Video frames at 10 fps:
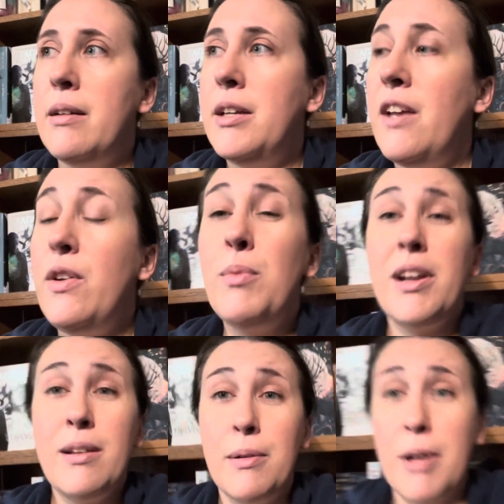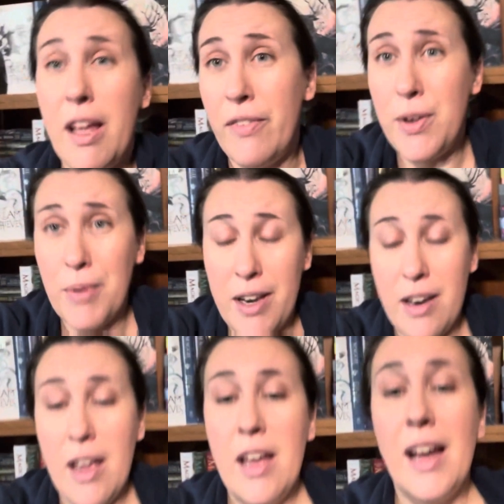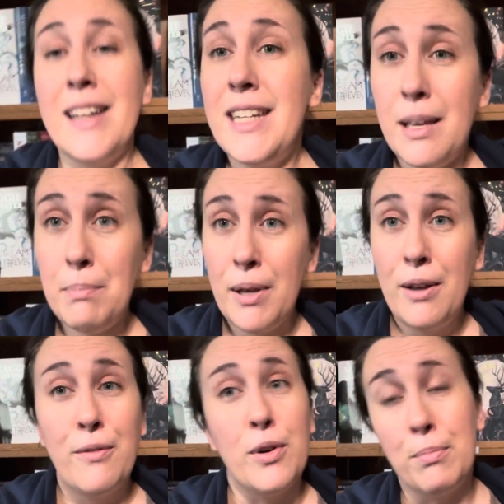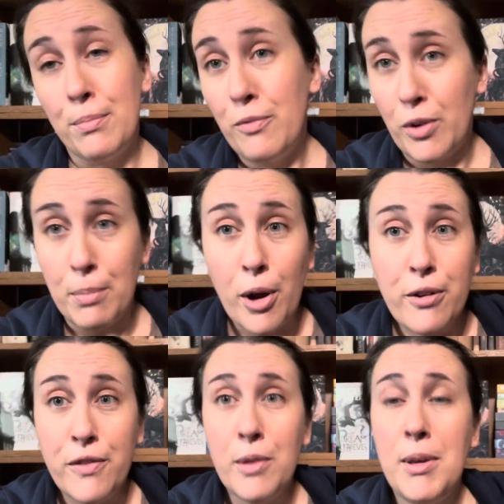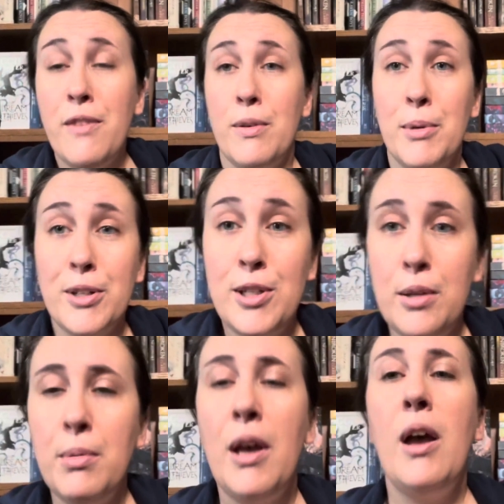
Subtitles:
If you want a tip for bulk filming for BookTube,